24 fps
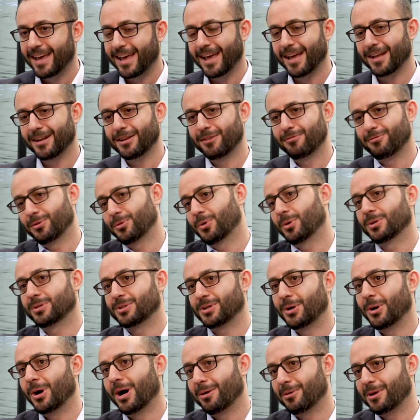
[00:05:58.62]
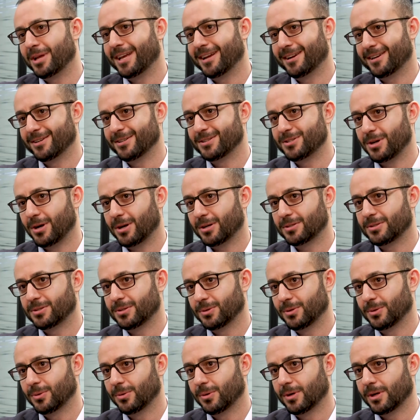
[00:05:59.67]
And if you were to go out here and talk
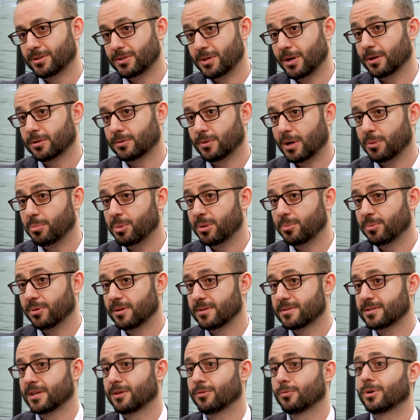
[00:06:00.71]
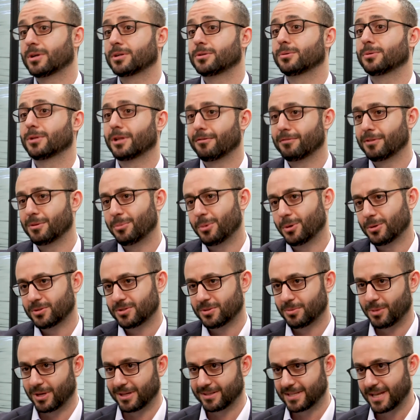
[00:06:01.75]
to, talk to our people and say, what do you love the
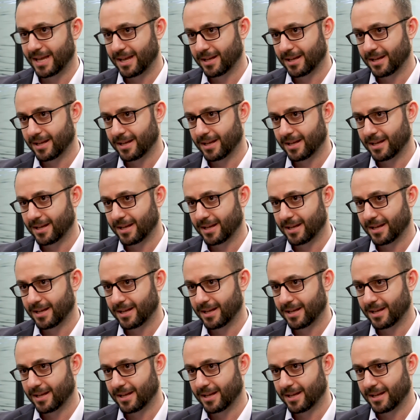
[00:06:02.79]
most about